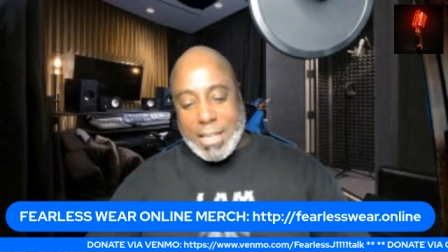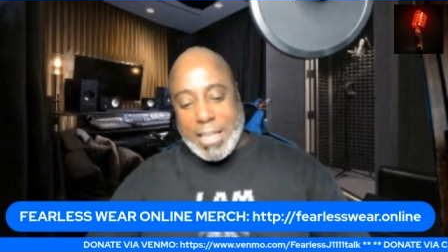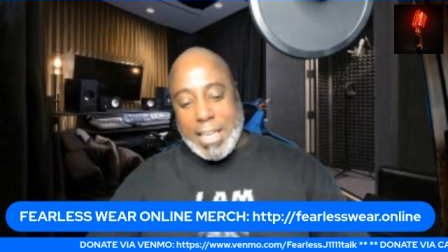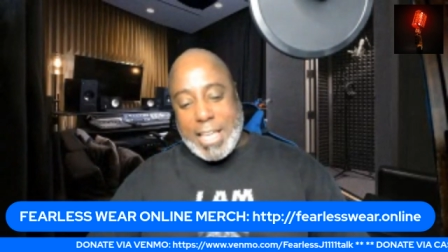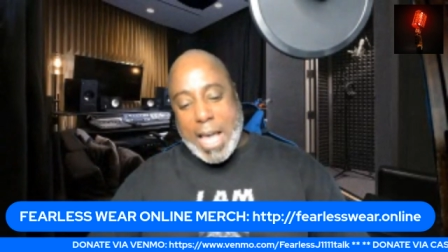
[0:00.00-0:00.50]

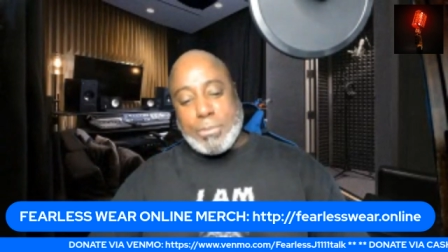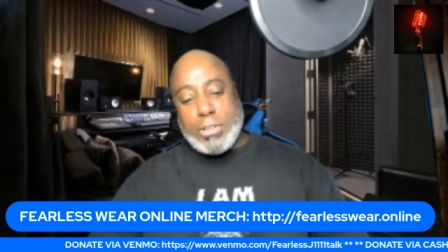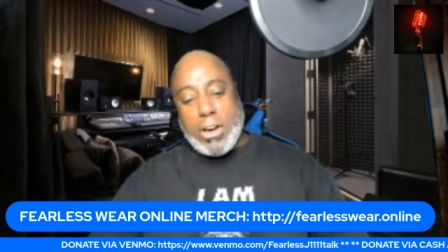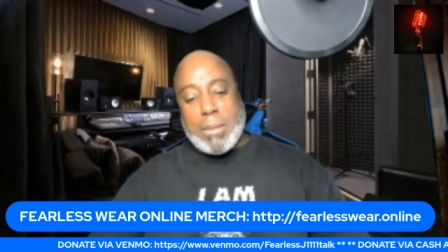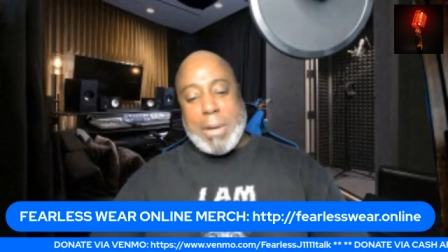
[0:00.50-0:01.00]
He kept
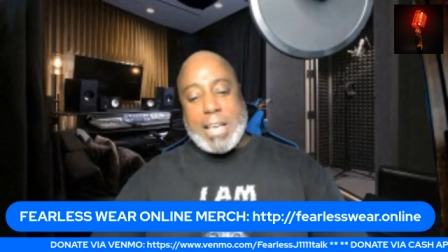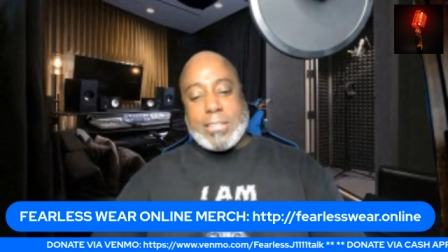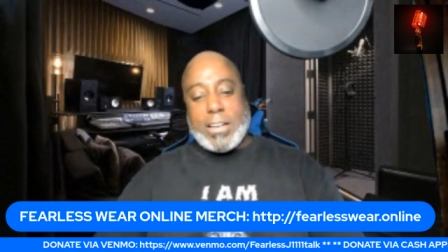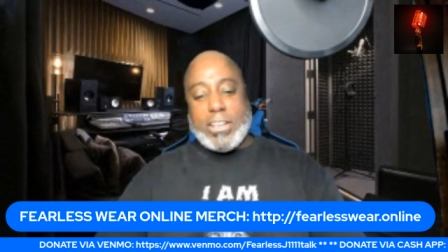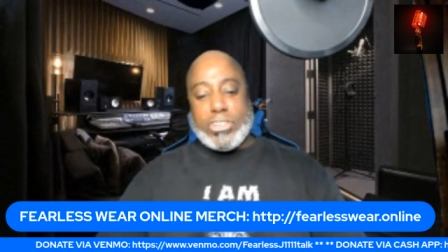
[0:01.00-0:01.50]
talking about
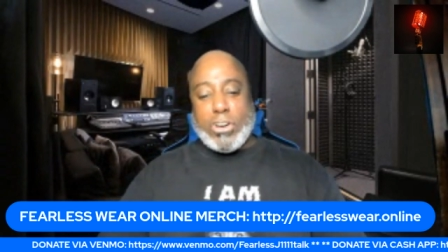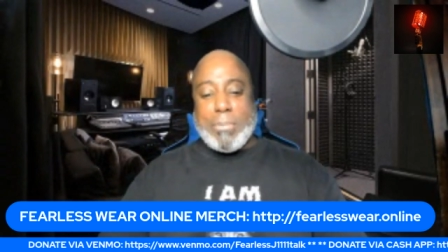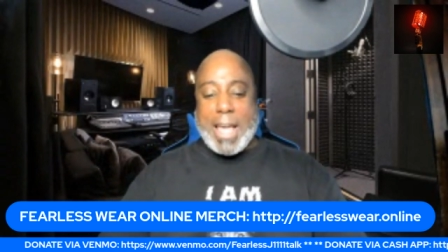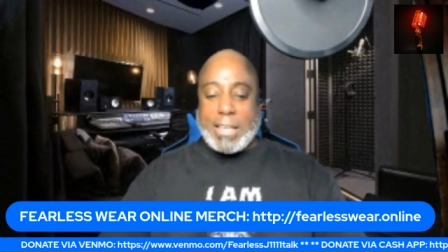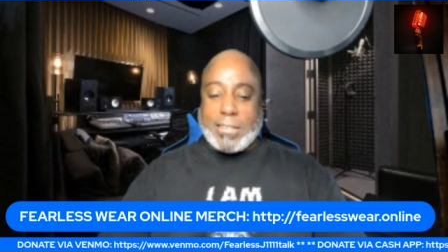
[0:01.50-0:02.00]
Senator Joe
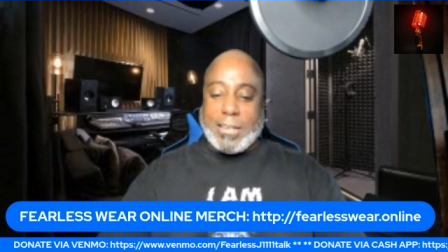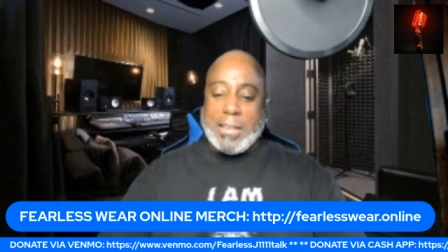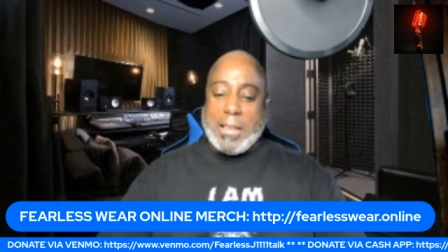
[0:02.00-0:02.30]
Manchin.